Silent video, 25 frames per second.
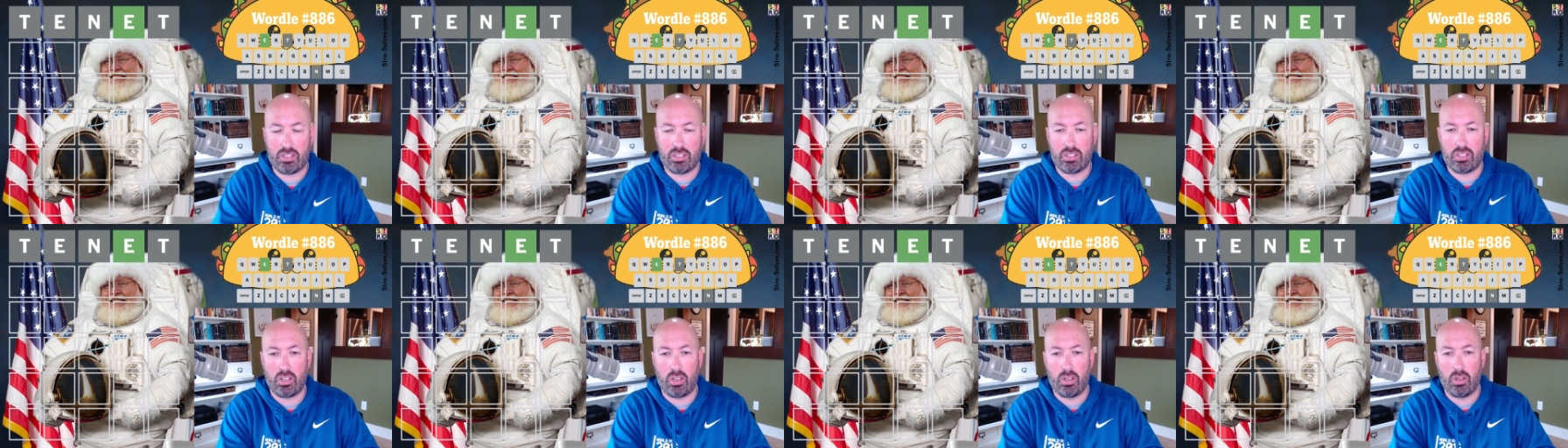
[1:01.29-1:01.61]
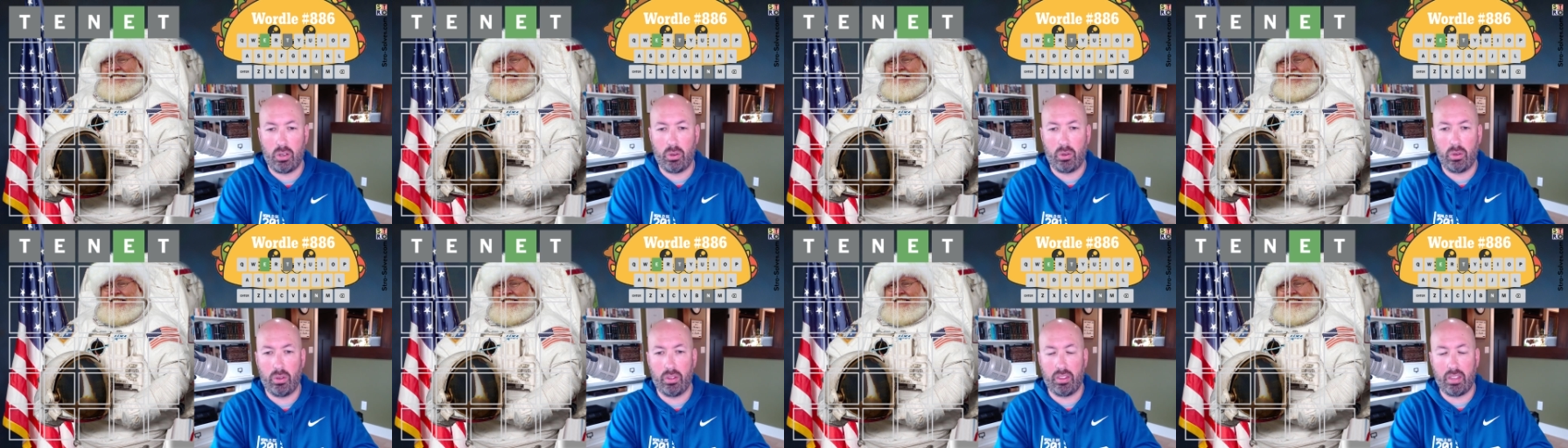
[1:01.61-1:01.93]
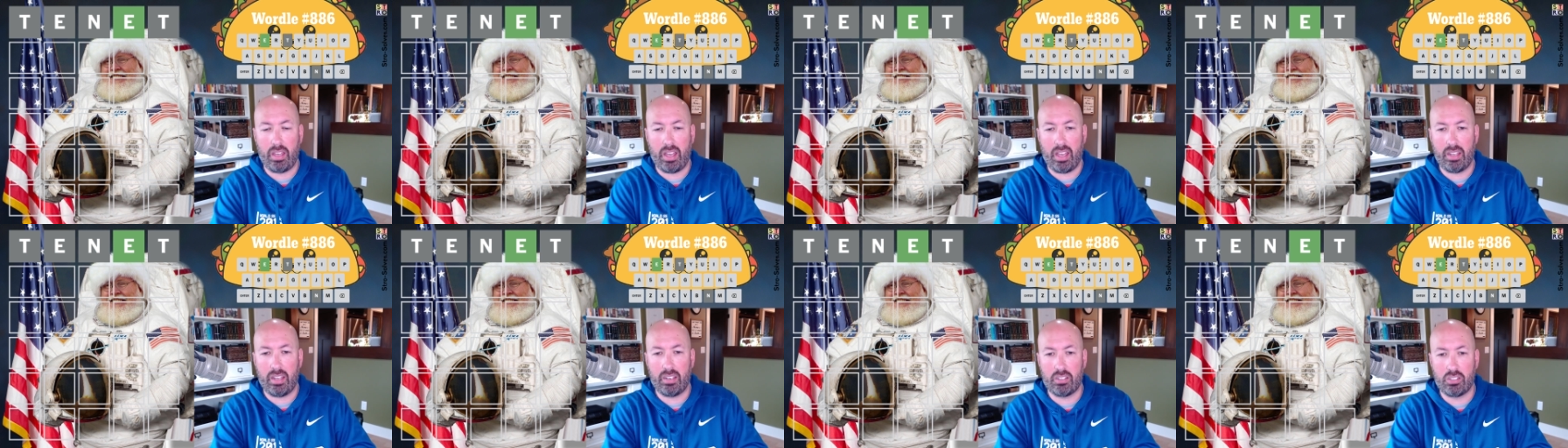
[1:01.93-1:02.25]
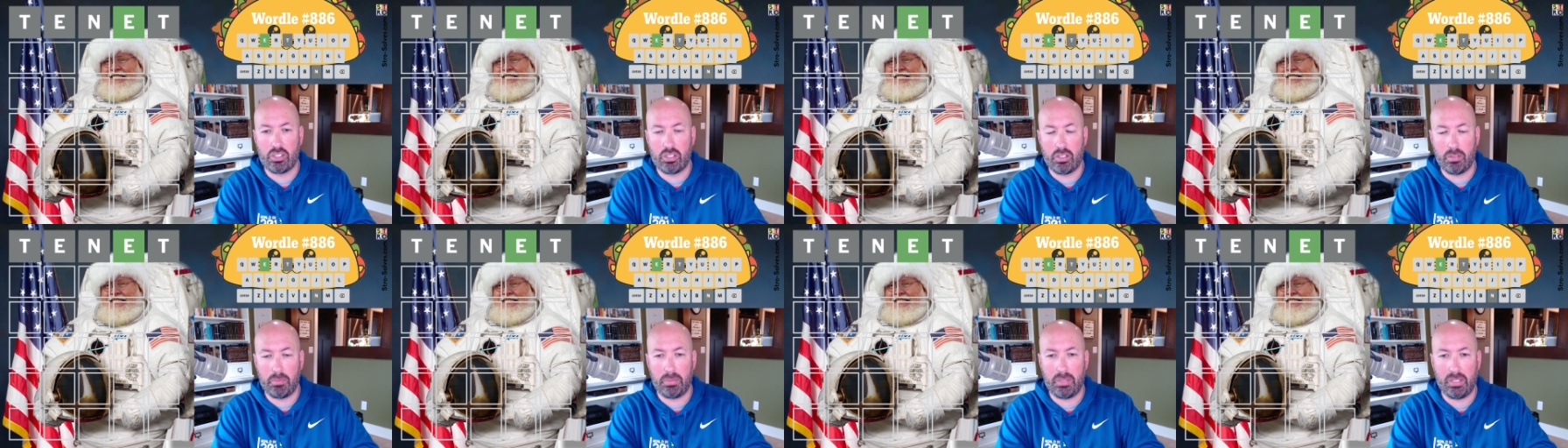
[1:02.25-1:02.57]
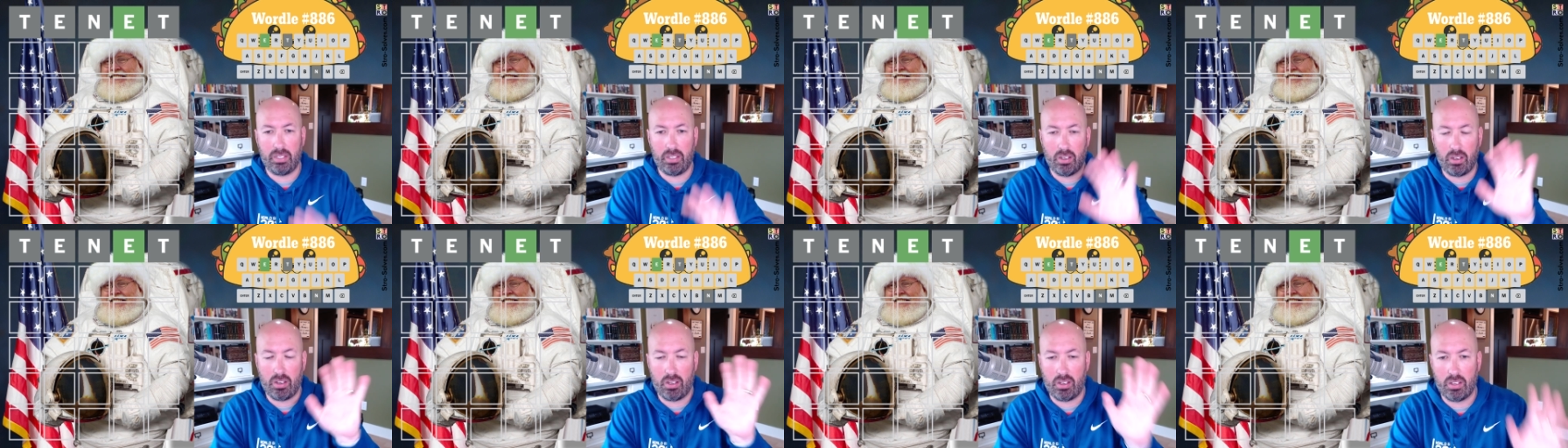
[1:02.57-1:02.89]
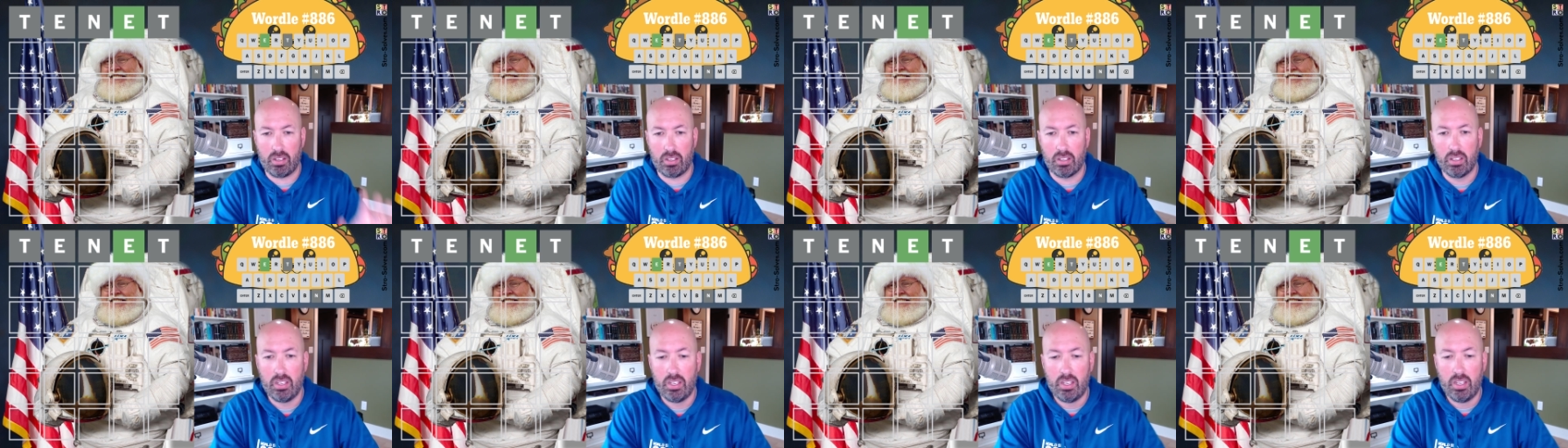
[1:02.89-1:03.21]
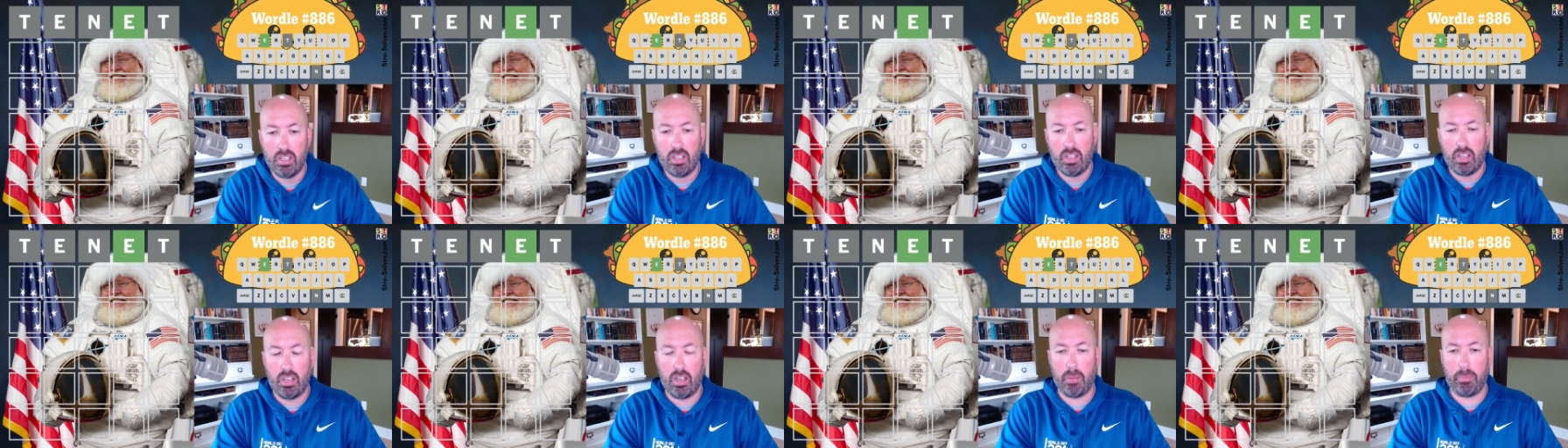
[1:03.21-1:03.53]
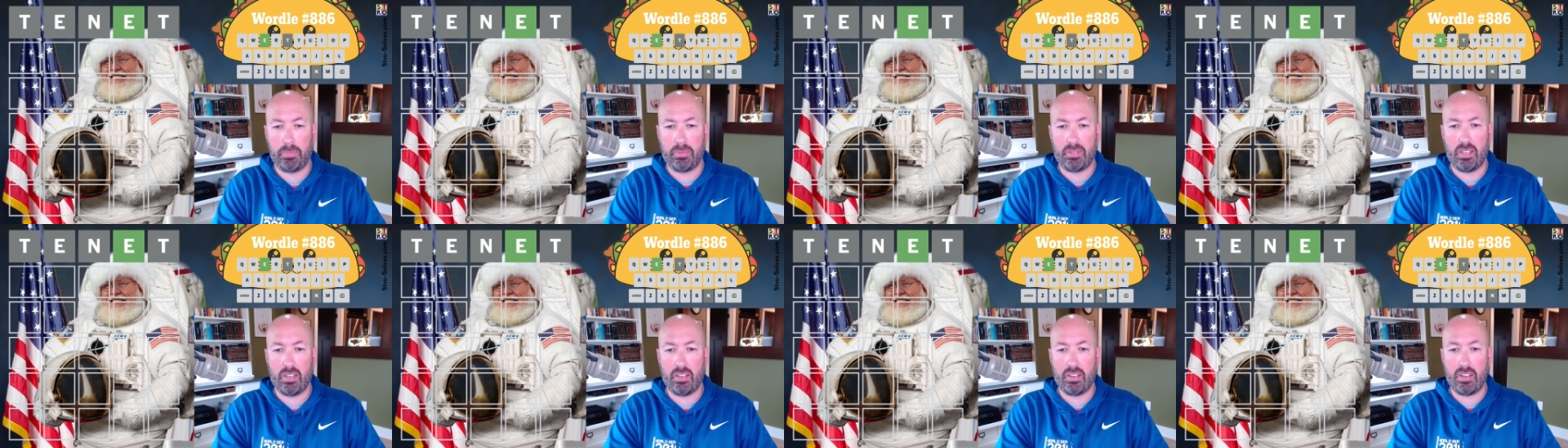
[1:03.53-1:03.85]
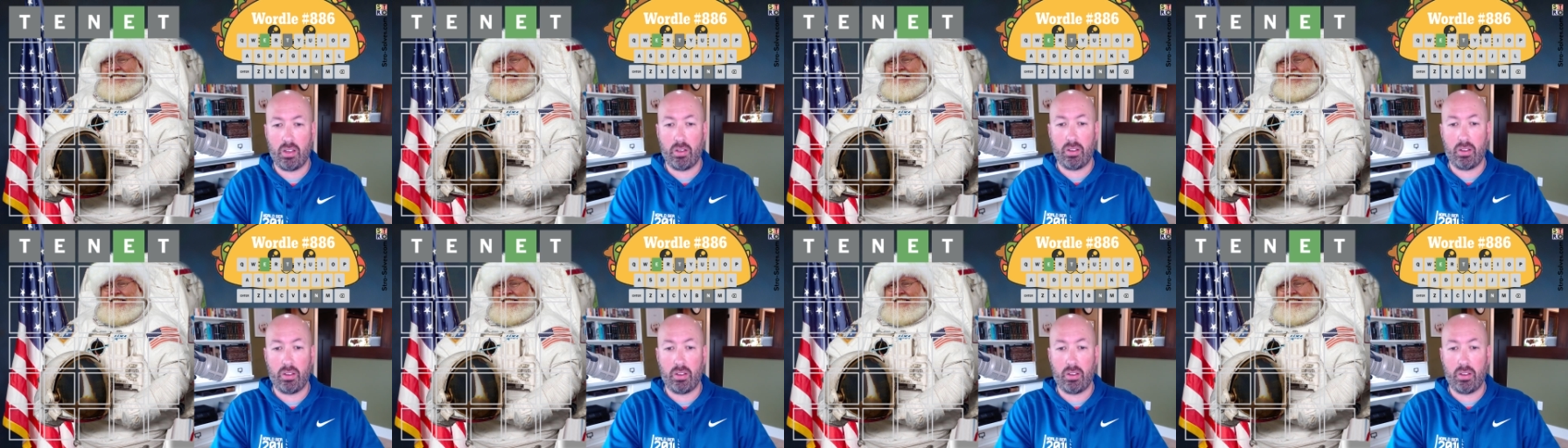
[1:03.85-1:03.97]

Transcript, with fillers: so that should be all updated